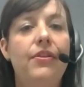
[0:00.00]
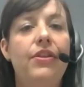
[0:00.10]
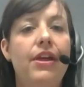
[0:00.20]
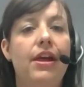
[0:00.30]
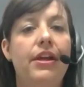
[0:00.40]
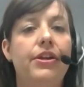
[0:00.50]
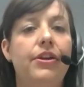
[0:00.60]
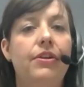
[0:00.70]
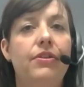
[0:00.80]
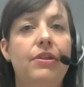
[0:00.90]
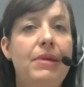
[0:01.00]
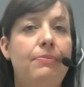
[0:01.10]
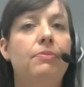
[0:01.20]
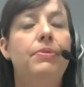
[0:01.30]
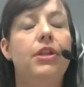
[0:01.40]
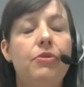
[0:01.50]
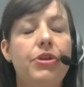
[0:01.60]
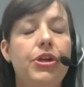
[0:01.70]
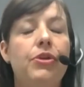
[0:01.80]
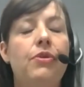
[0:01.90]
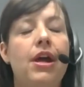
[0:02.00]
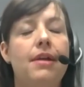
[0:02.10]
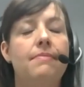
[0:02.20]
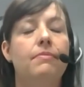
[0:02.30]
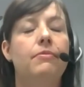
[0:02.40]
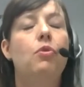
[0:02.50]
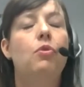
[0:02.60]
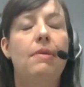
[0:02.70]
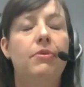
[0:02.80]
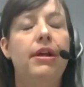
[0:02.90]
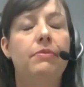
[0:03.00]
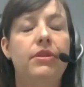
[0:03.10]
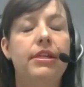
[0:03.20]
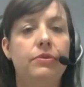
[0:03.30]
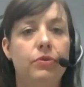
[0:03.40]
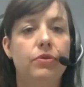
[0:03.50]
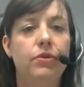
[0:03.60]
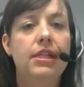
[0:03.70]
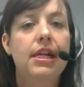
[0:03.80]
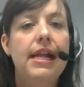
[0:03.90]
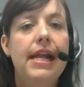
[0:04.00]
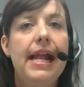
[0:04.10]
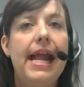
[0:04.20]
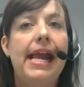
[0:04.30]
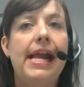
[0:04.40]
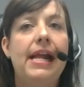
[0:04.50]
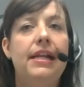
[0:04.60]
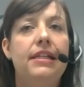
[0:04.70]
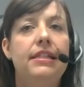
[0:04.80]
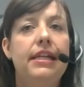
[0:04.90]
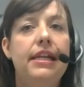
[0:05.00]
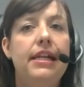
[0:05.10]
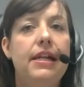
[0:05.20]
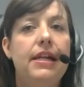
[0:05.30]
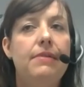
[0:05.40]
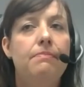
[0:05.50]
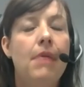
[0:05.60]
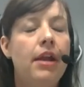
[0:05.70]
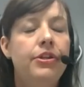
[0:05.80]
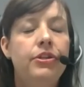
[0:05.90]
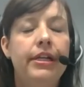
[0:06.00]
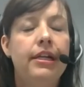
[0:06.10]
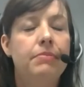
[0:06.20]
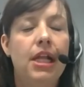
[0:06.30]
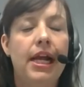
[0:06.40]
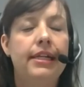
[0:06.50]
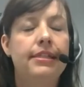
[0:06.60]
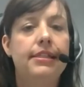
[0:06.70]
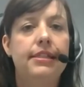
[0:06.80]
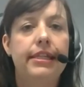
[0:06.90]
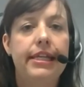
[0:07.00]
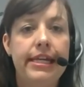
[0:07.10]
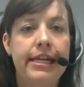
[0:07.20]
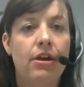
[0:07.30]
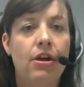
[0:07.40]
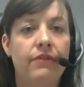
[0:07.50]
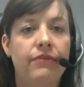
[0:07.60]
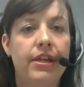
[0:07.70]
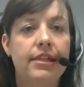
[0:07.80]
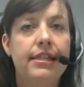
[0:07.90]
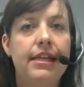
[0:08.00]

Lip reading: the people below you cooperate with these rules. And monitoring compliance is key in all of this.